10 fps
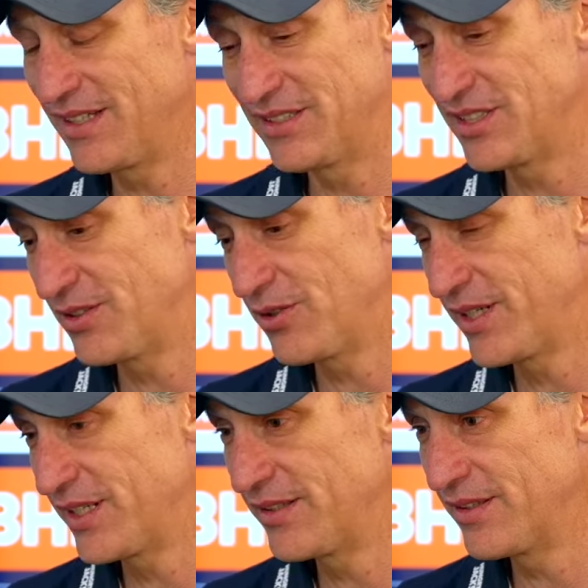And she's
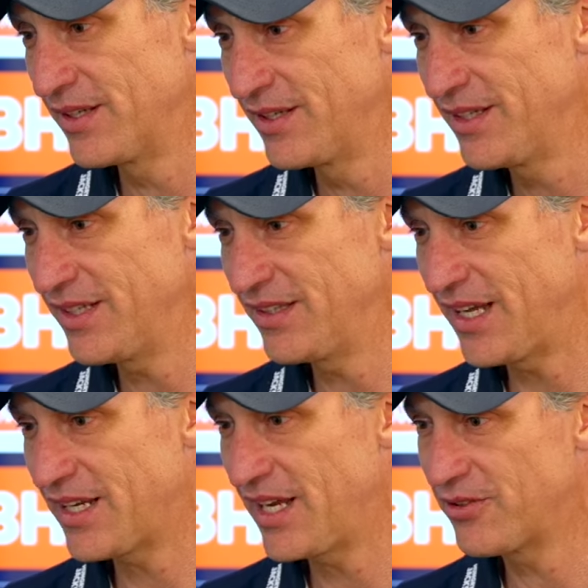already in
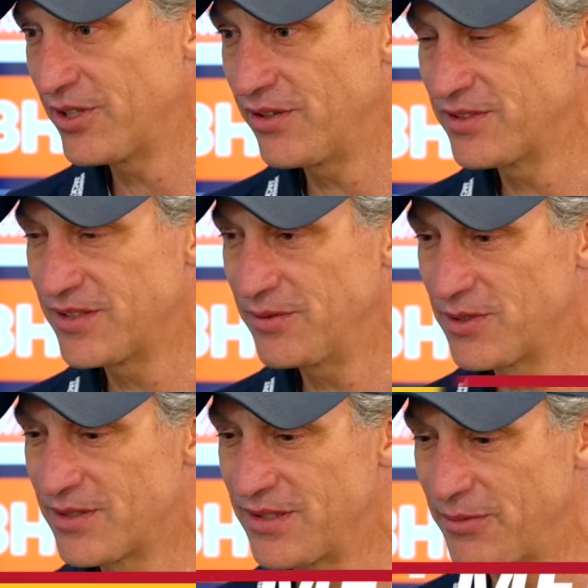that category, obviously,
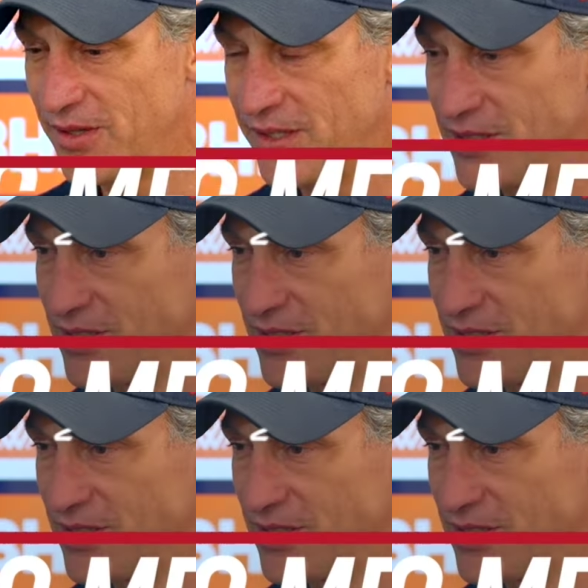with some of the things